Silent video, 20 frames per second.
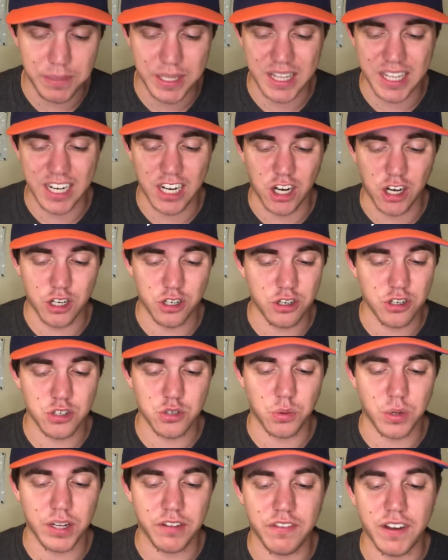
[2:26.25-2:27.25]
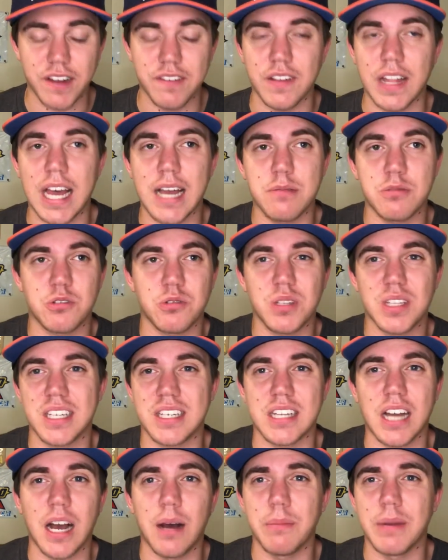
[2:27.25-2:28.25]
He led 125 laps, really
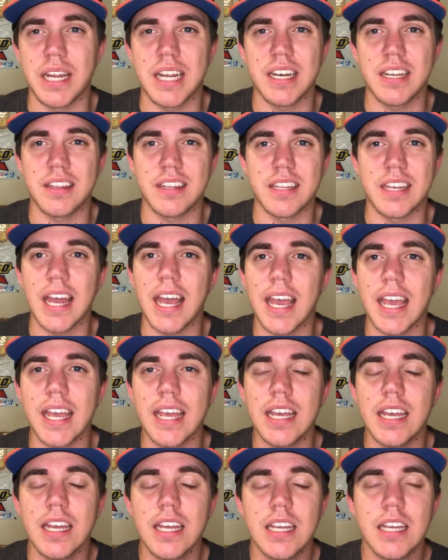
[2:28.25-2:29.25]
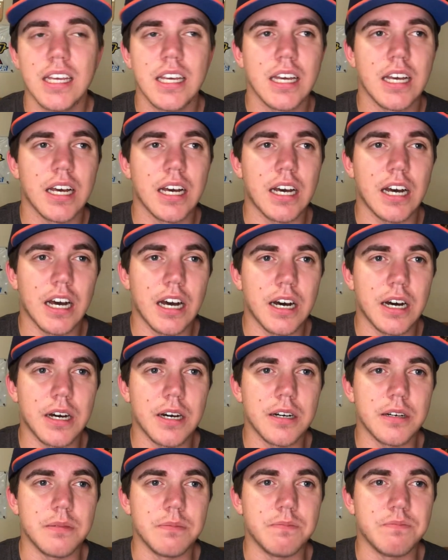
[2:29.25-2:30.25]
dominated the day.
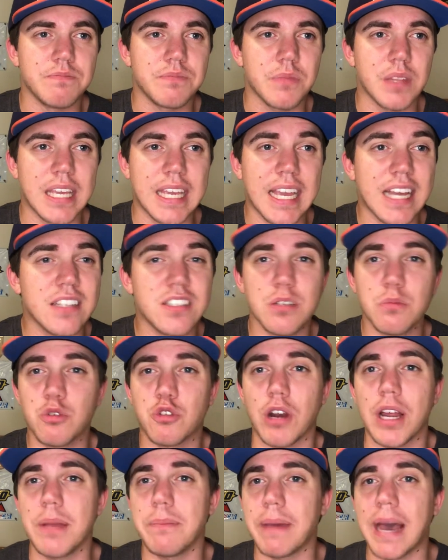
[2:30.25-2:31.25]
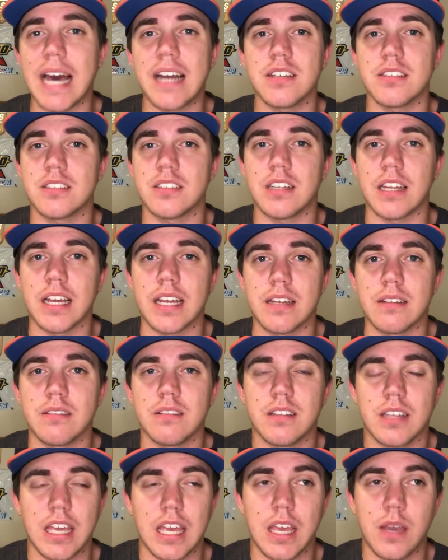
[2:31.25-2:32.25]
He had some great battles today.
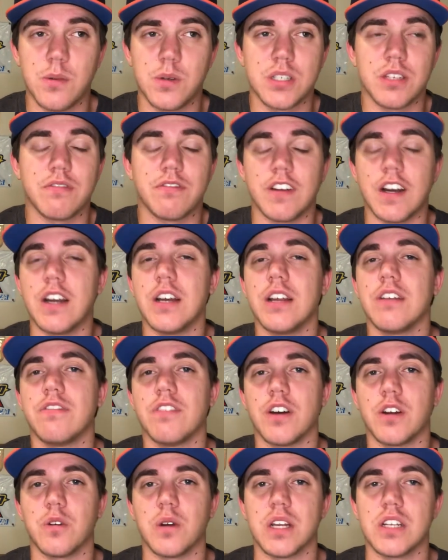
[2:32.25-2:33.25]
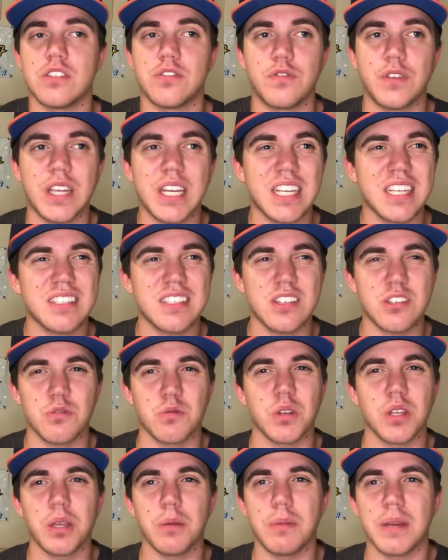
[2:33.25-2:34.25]
It was a very fun race. Phoenix has
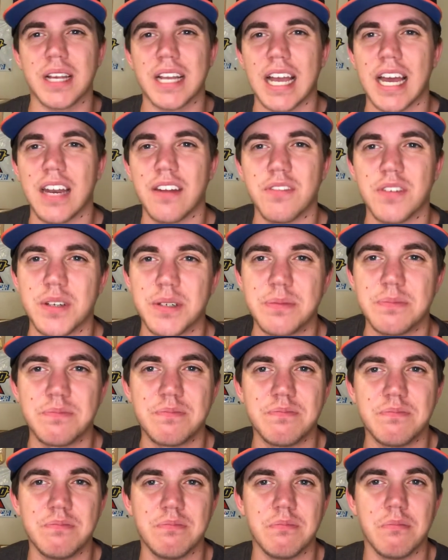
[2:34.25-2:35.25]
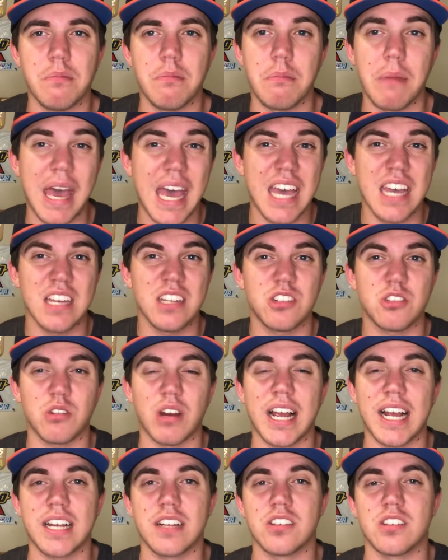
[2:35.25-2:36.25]
really been kind of a meh
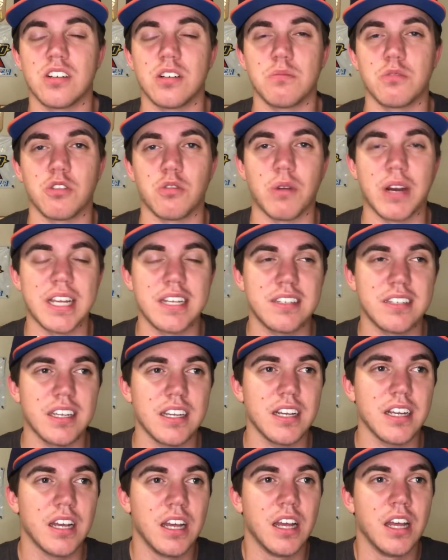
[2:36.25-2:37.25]
track in terms of racing.